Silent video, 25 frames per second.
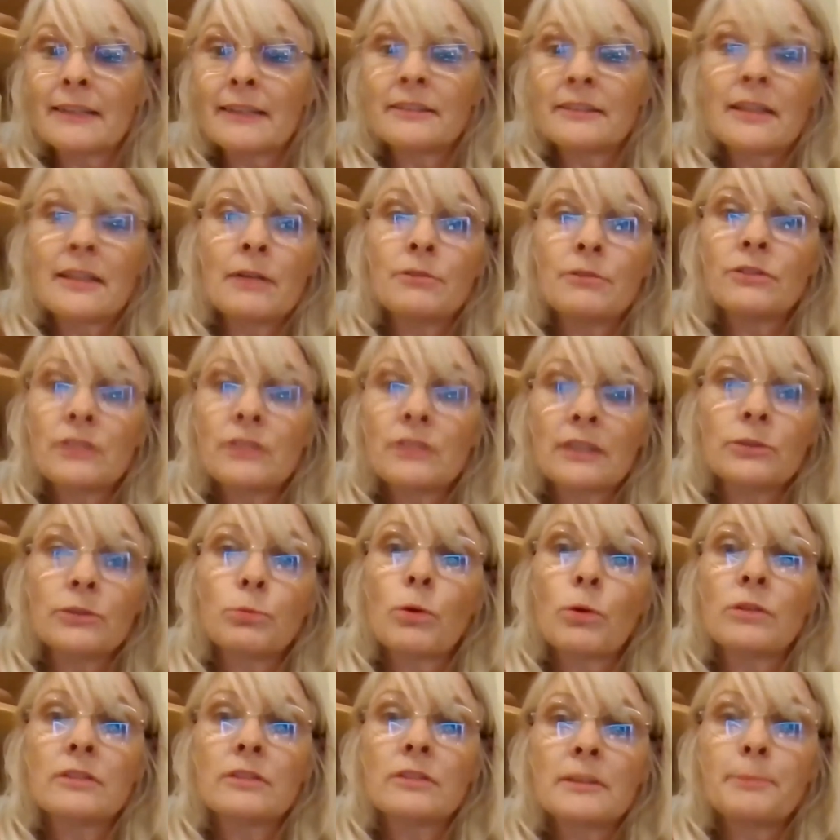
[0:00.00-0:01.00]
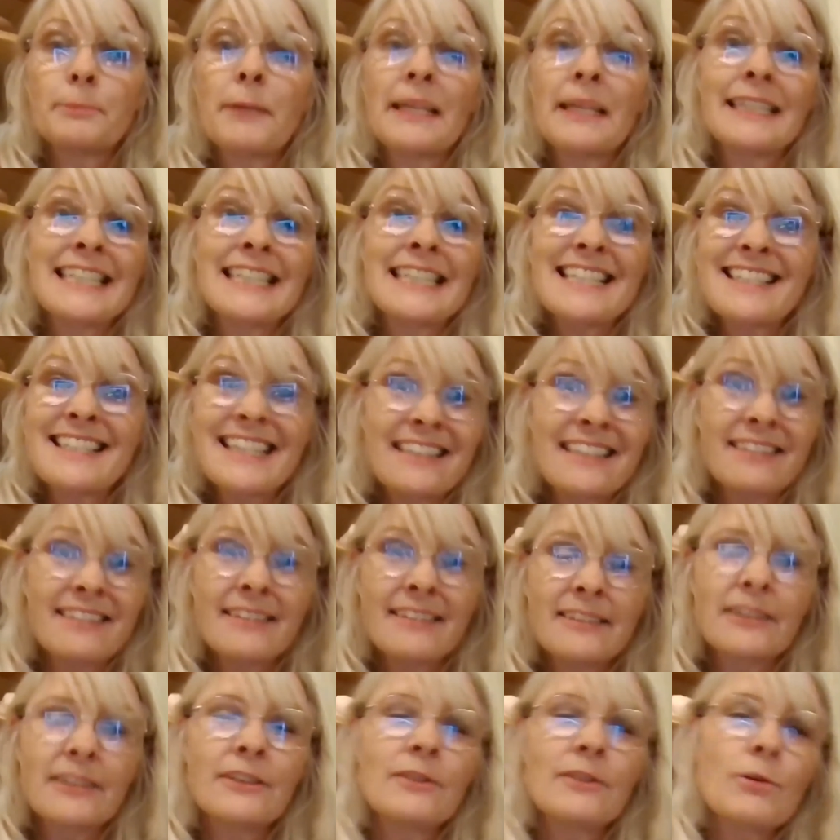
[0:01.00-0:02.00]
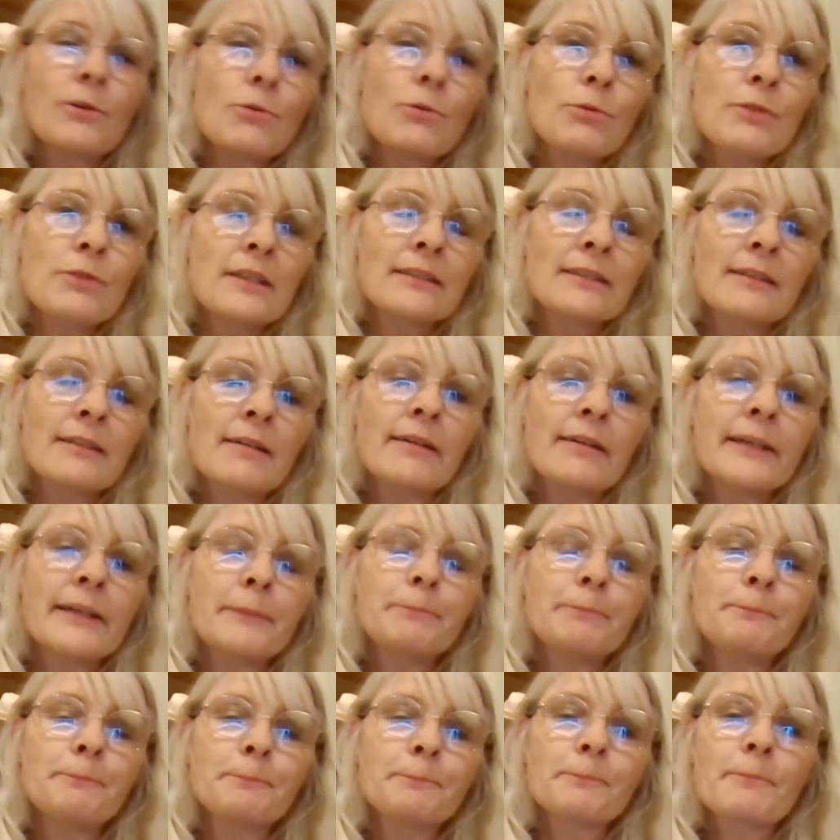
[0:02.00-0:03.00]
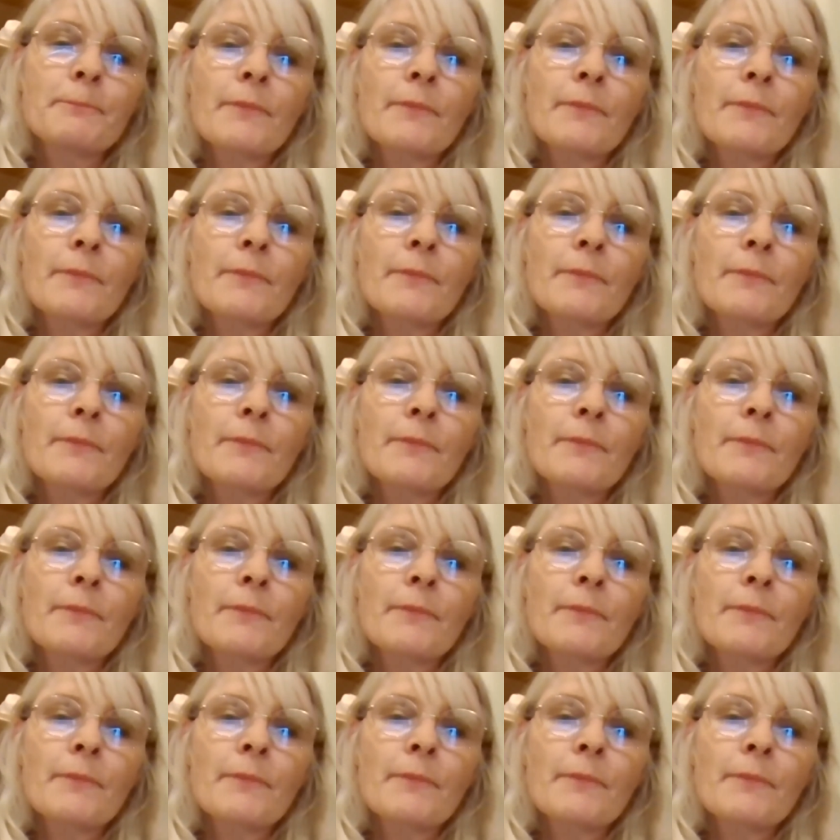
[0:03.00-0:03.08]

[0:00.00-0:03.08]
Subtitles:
I don't just want to be an assistant all the time.